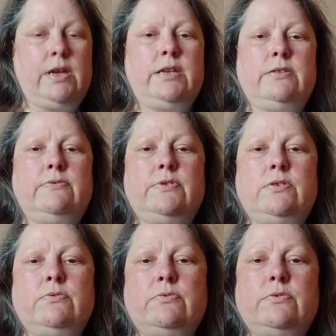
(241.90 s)
Ace of
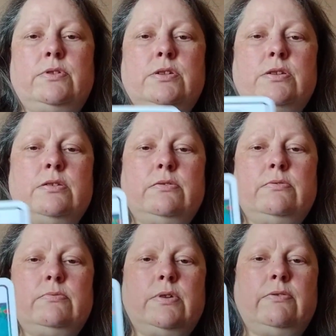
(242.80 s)
Swords.
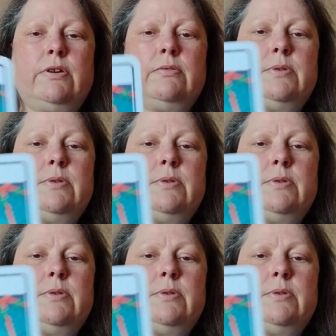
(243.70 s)
Where are